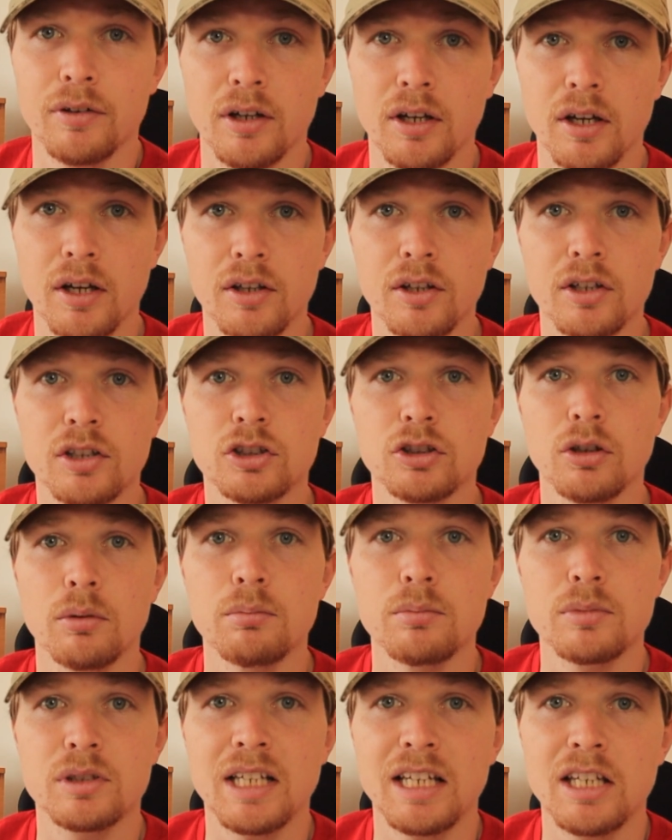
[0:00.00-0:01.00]
the
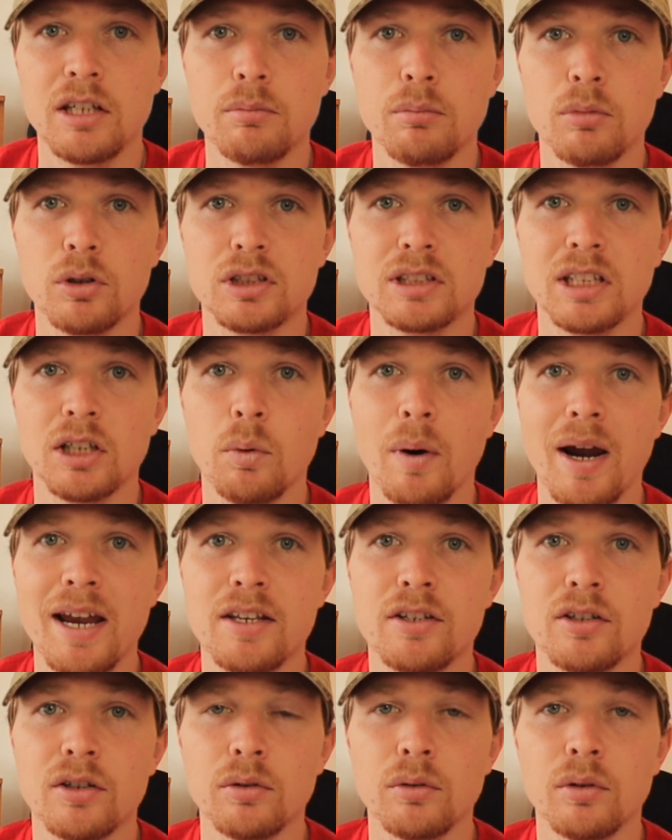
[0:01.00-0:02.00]
sums that you must
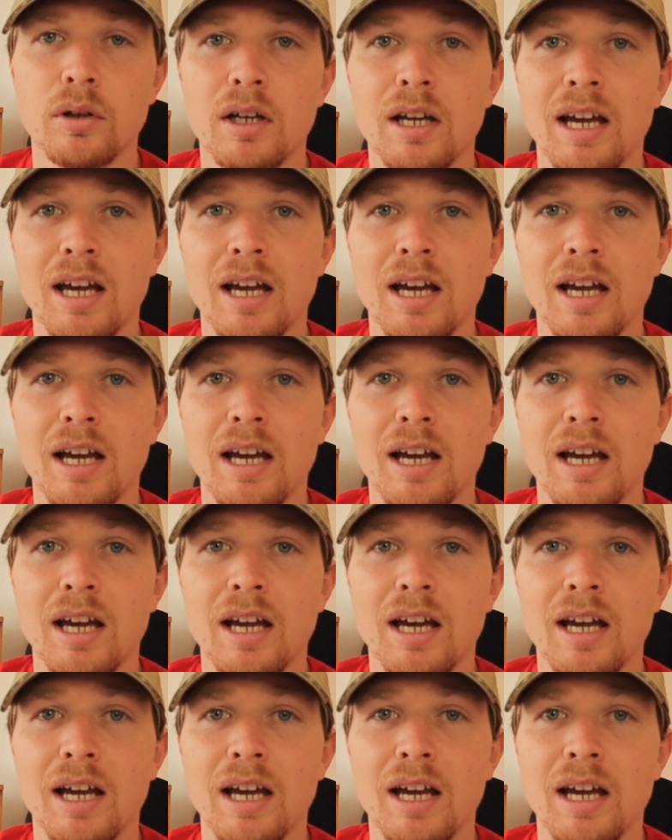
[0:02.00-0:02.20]
equate to.